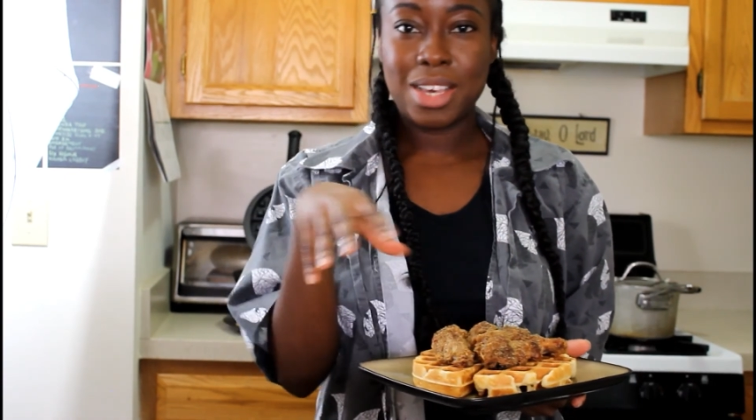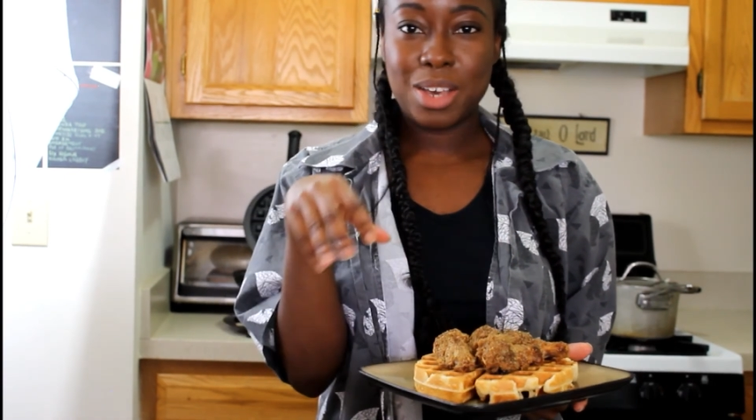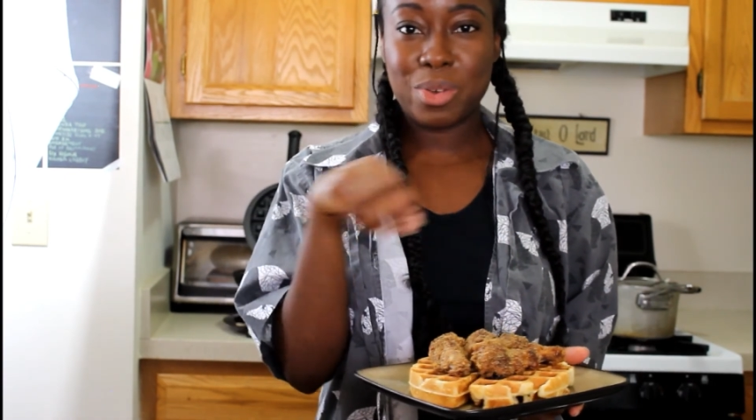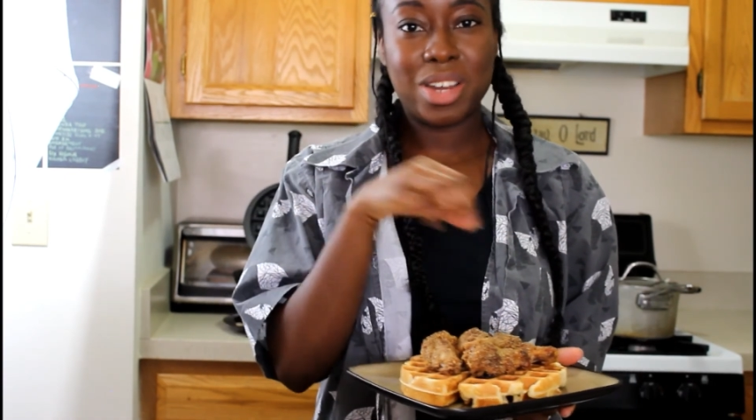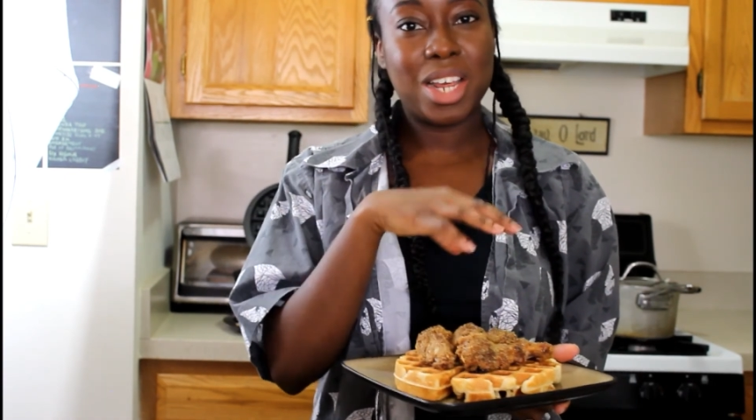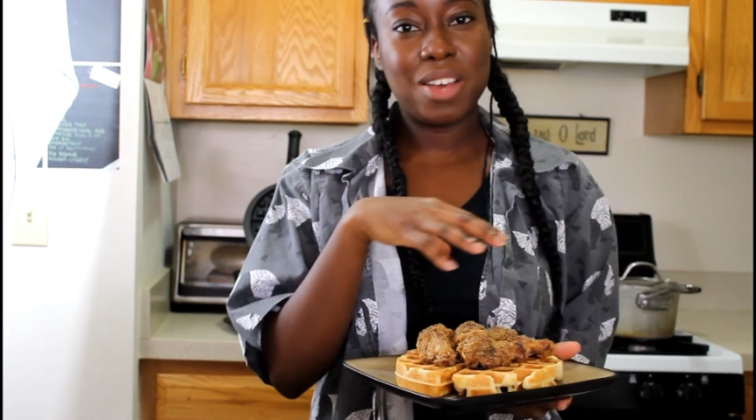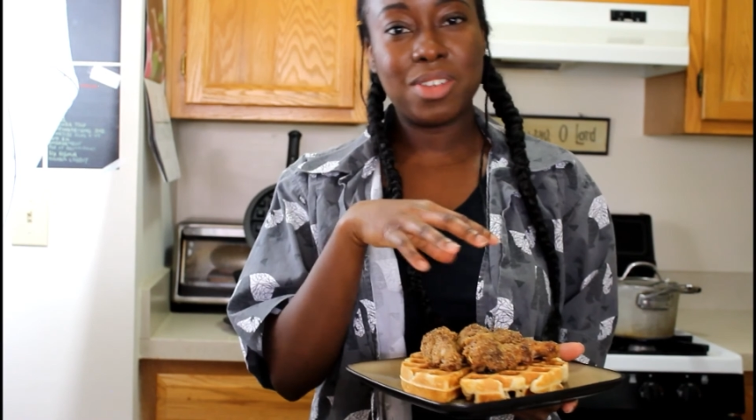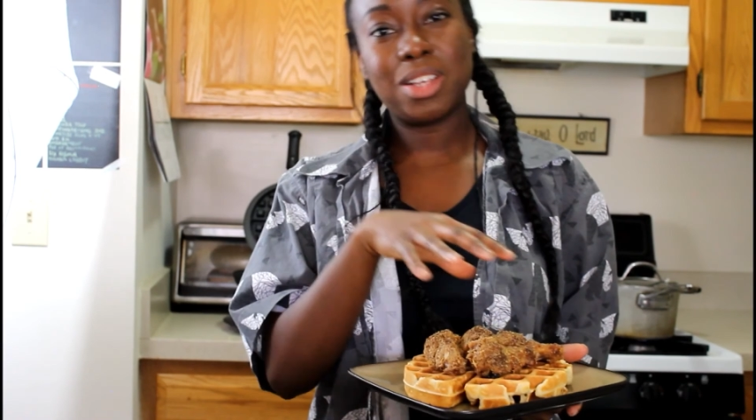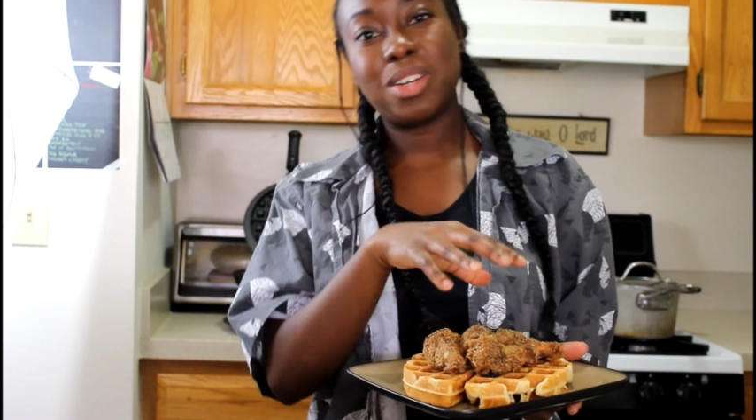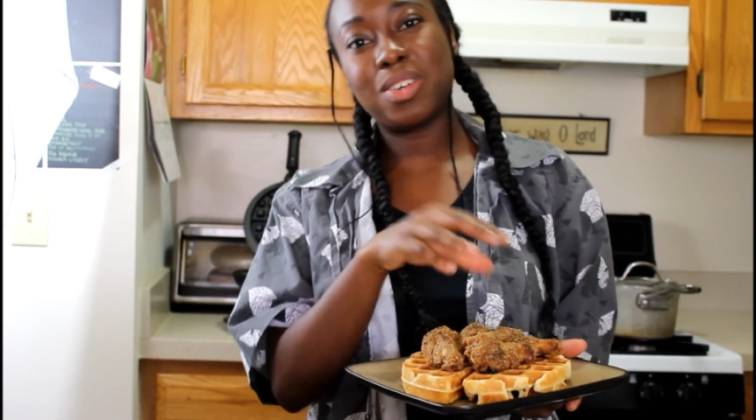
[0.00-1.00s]
and we're gonna have a
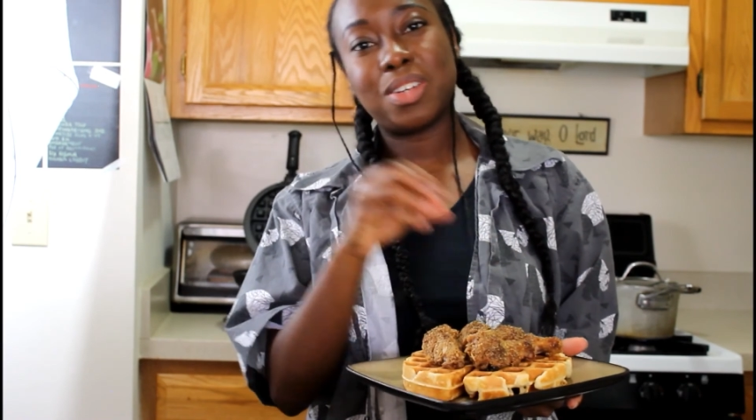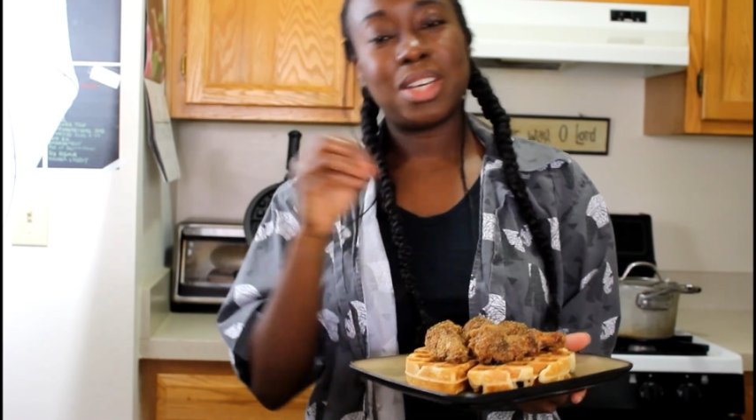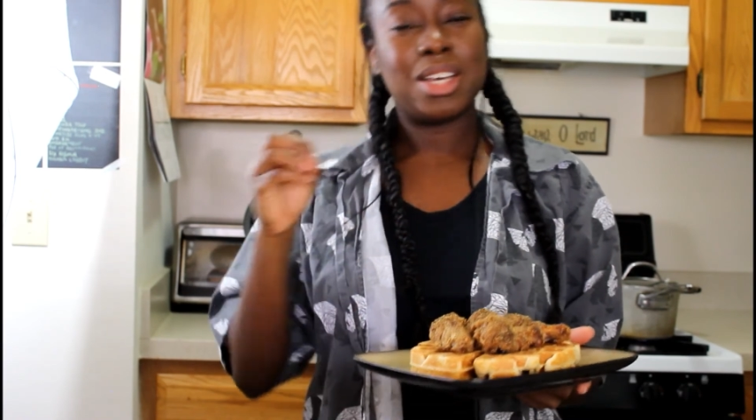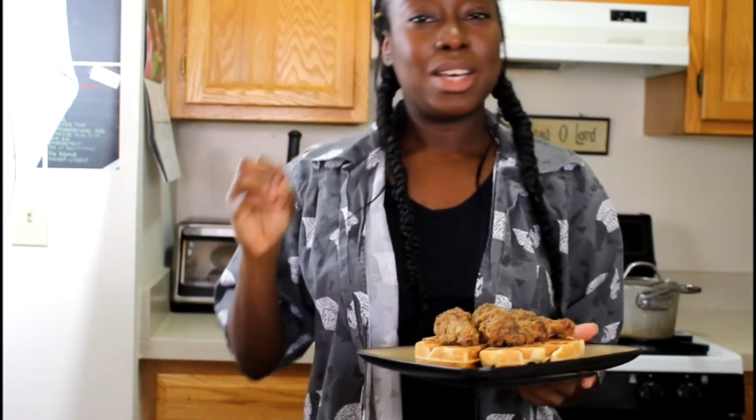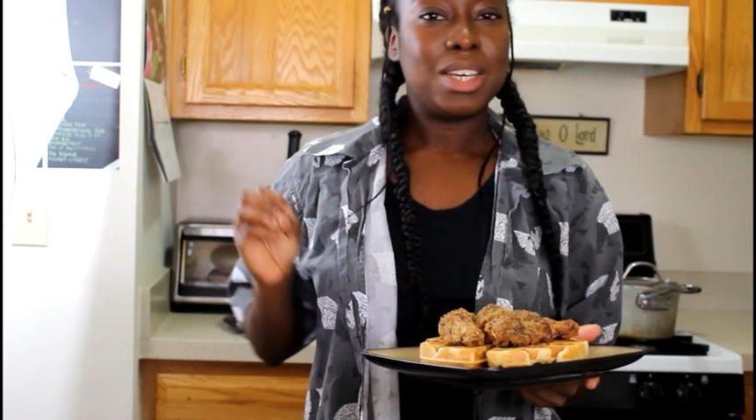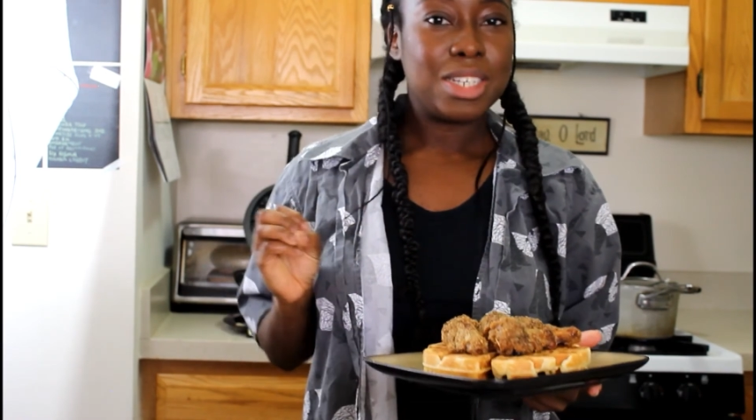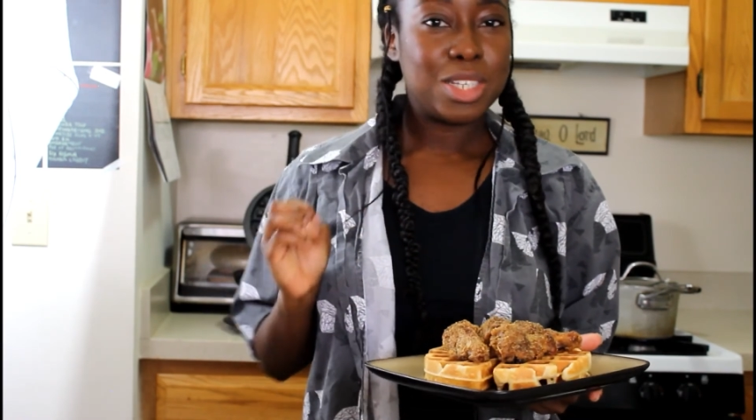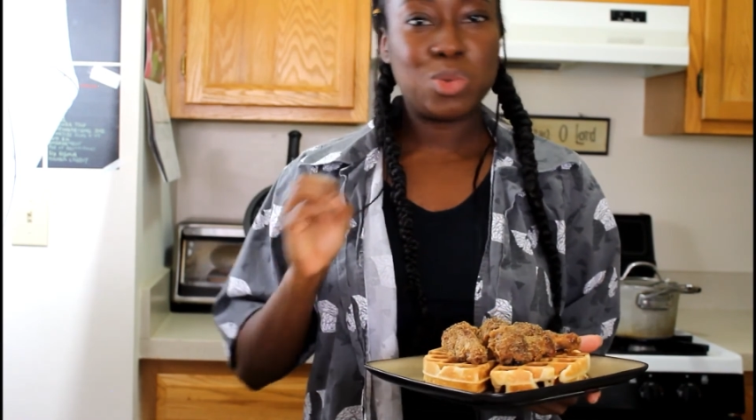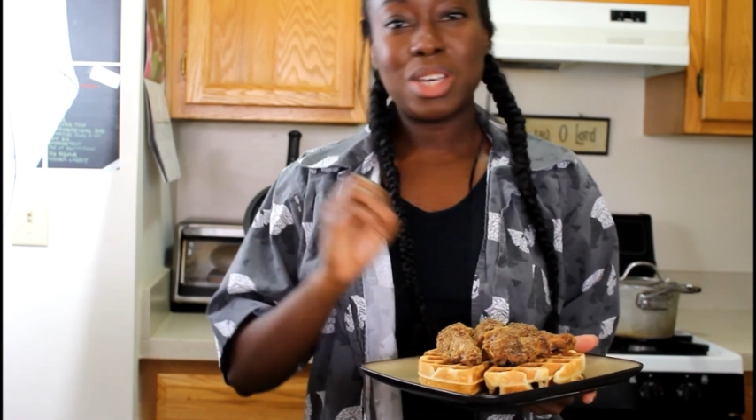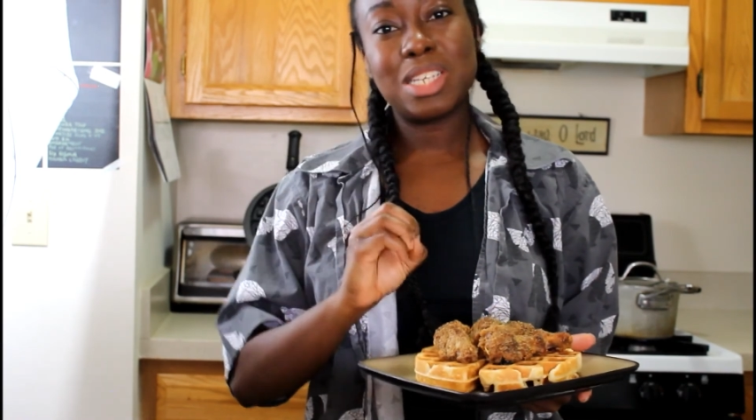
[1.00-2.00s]
little
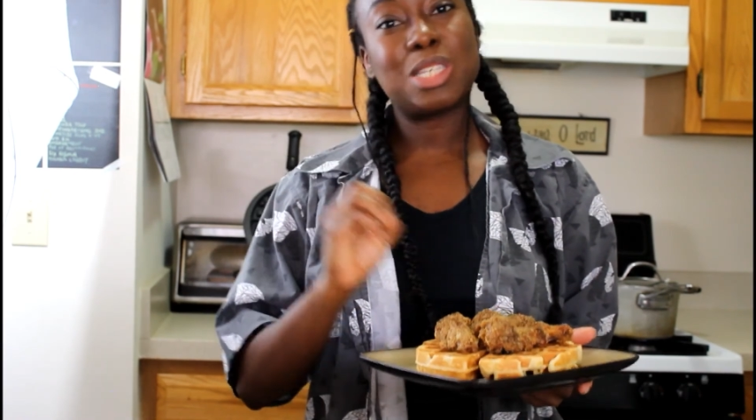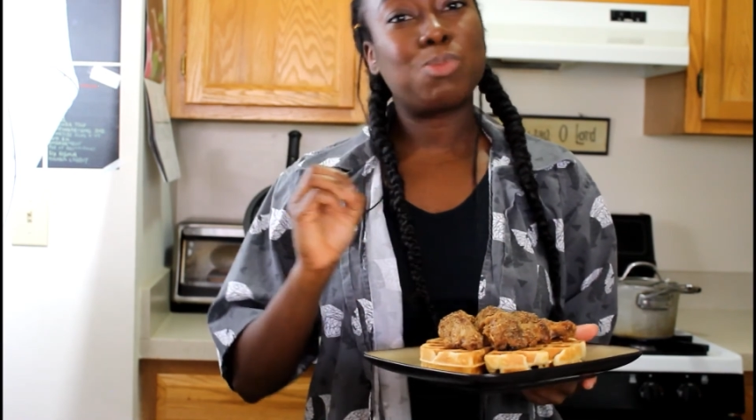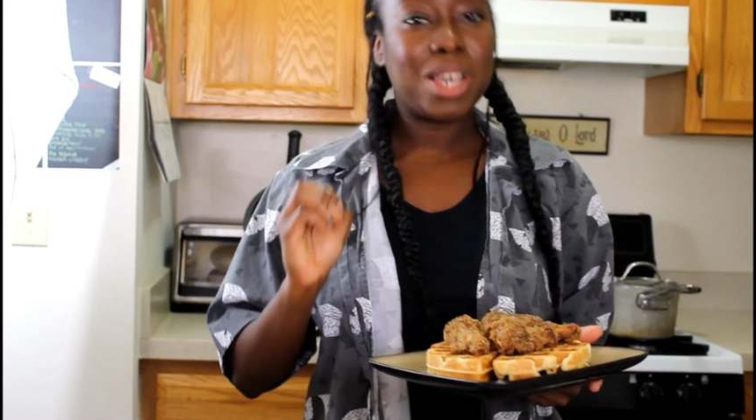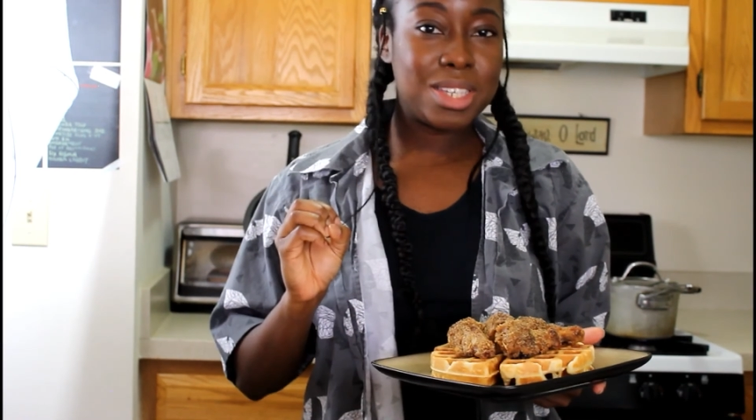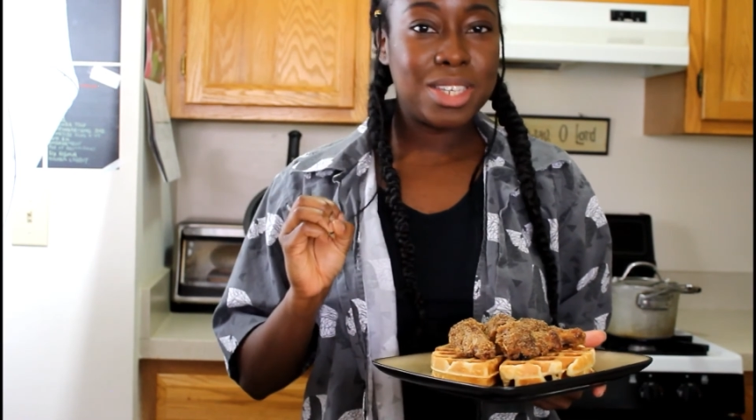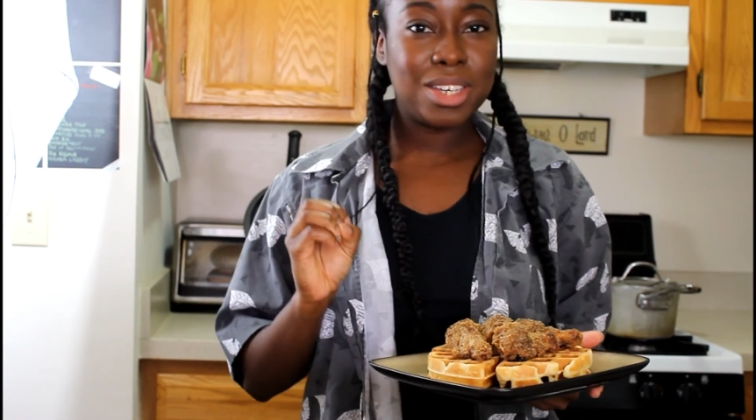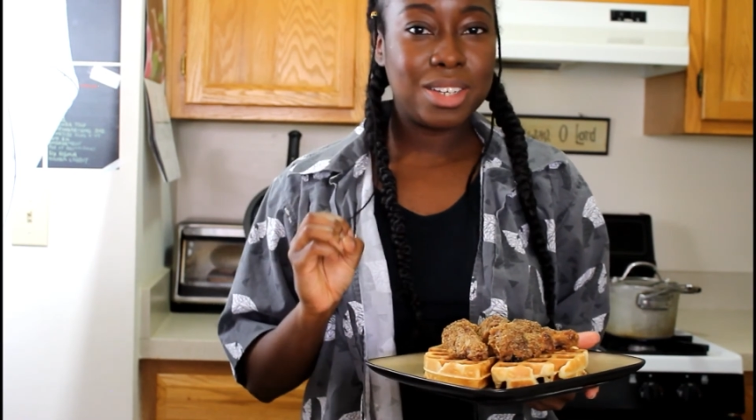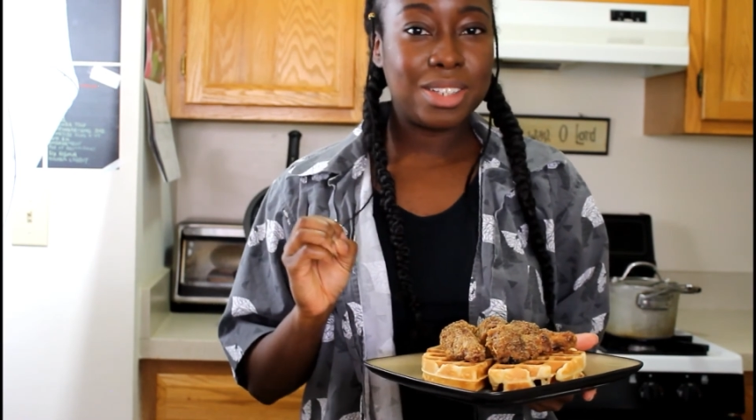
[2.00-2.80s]
sweet and spicy